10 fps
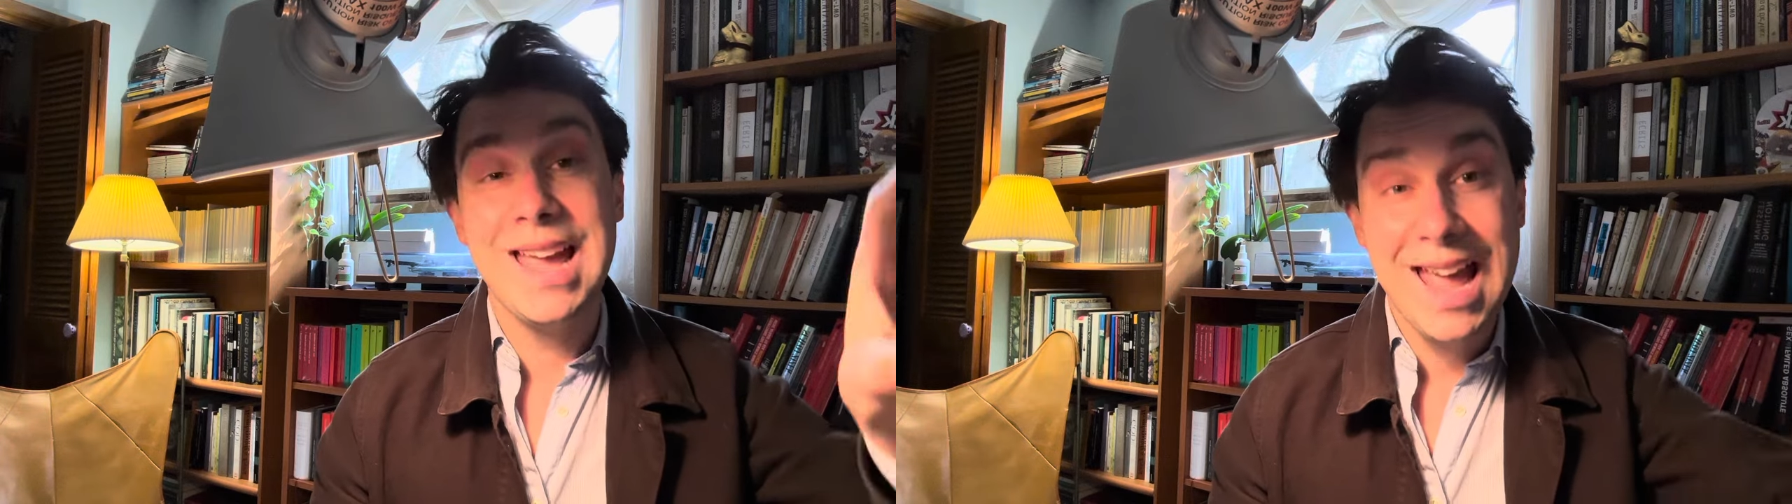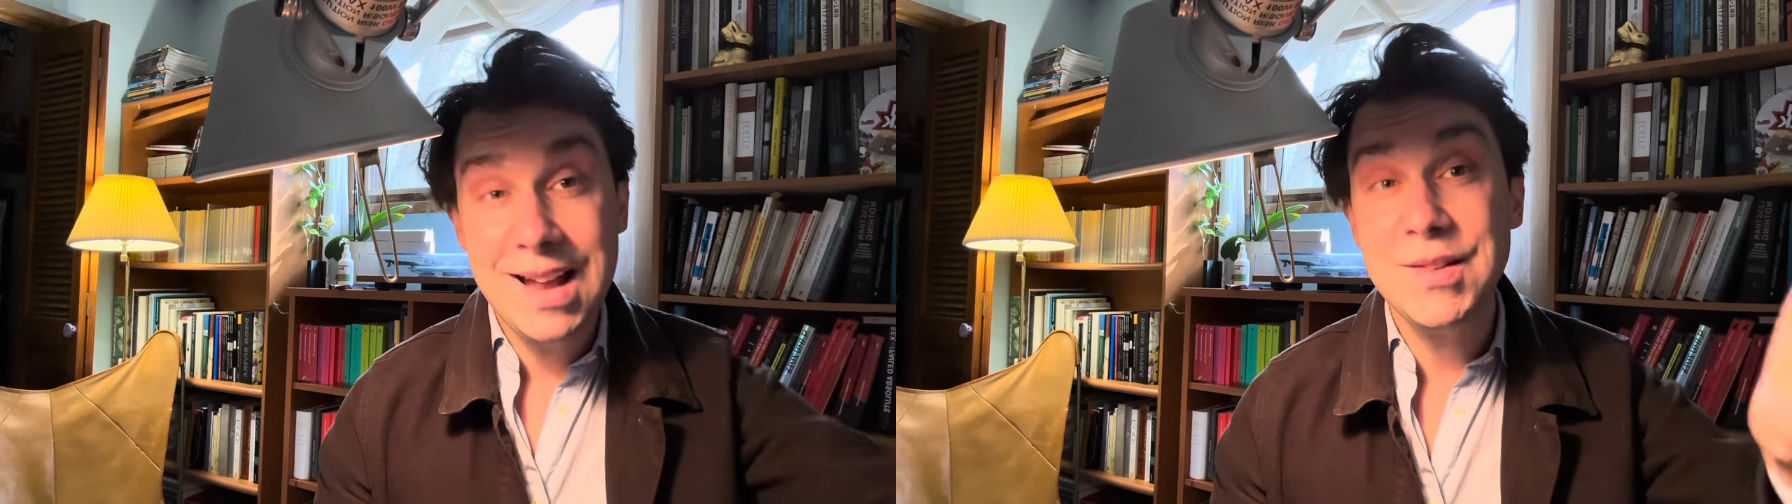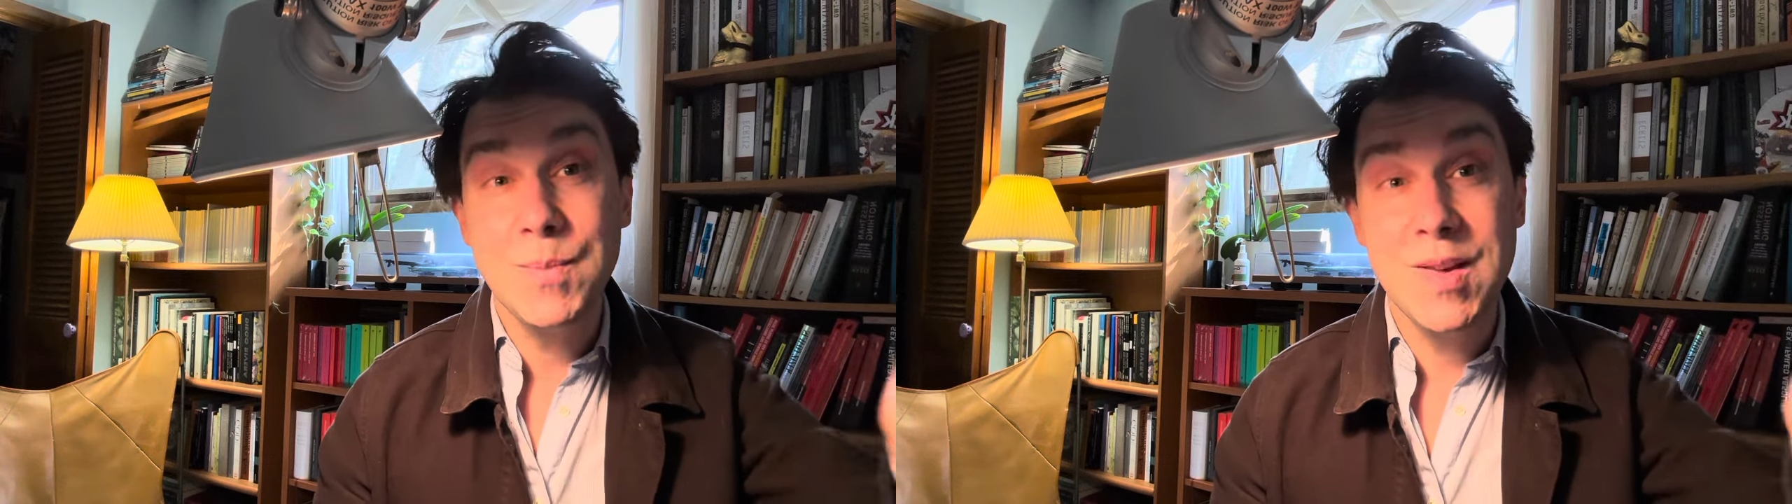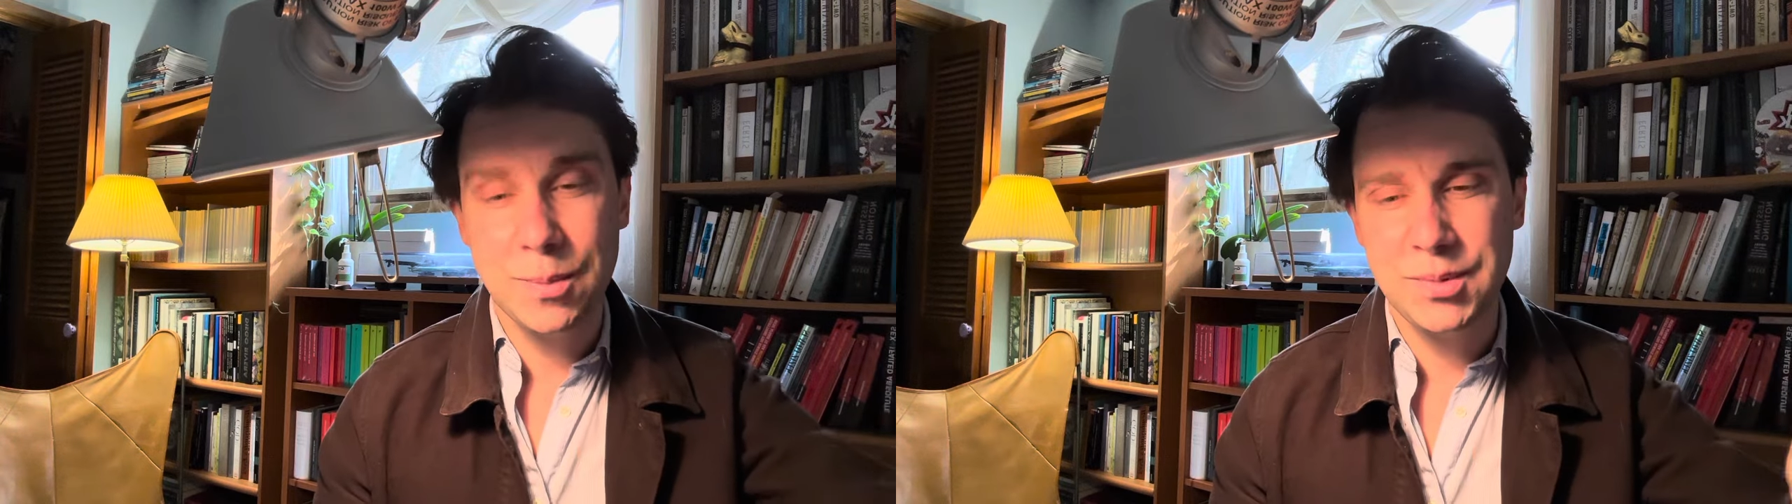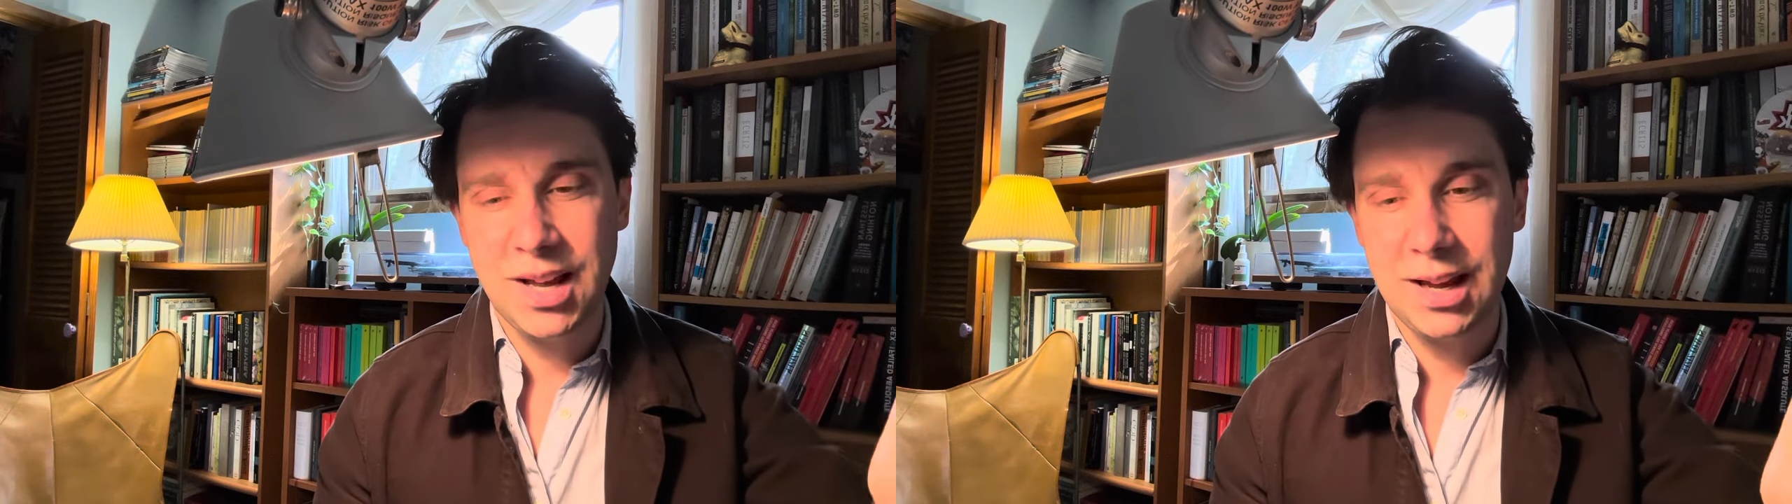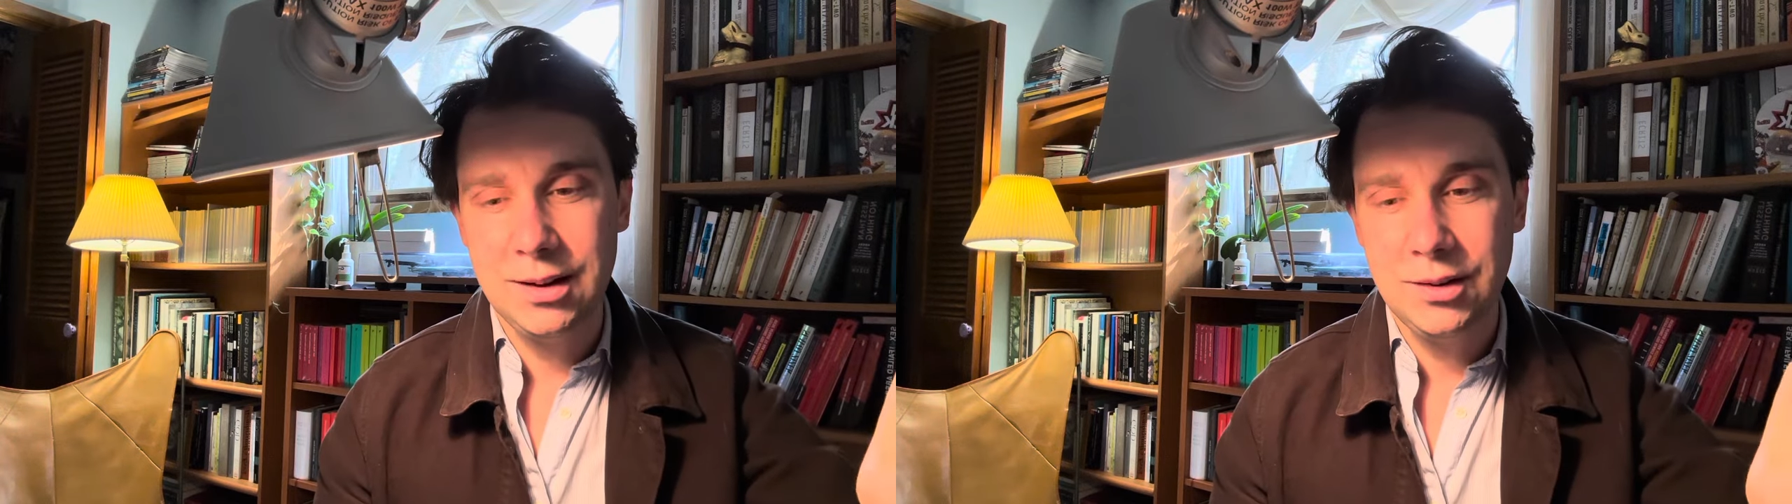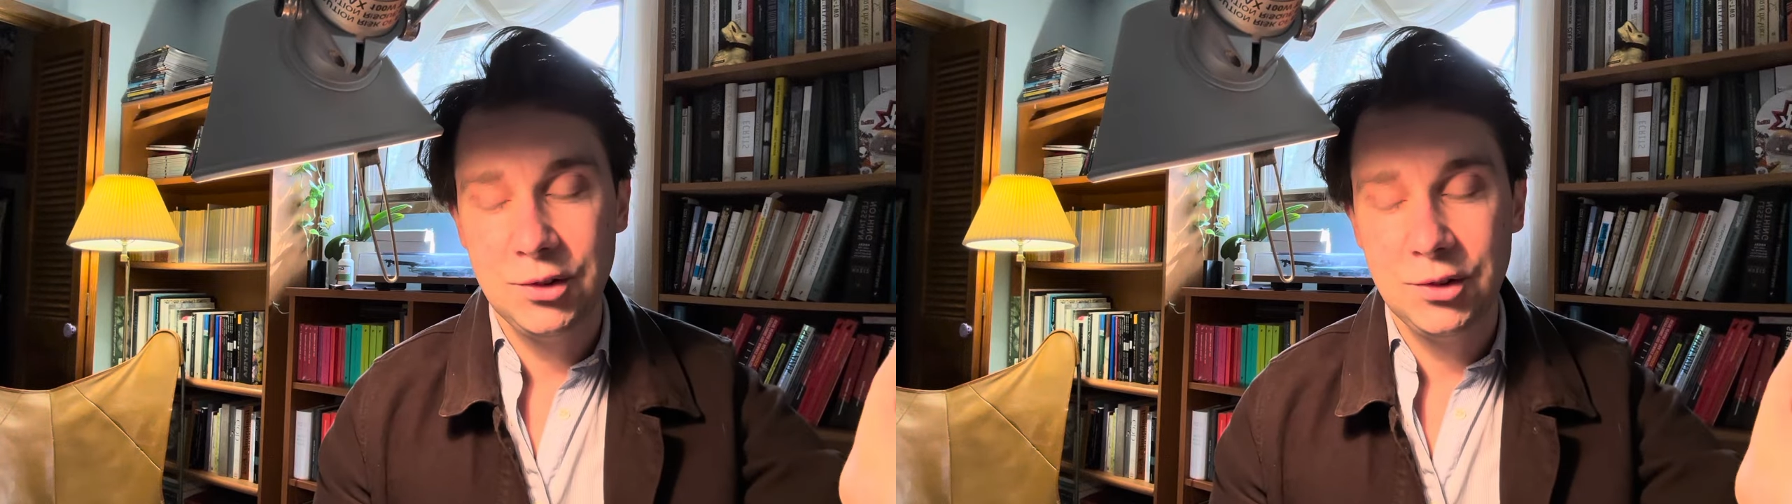can't be obtained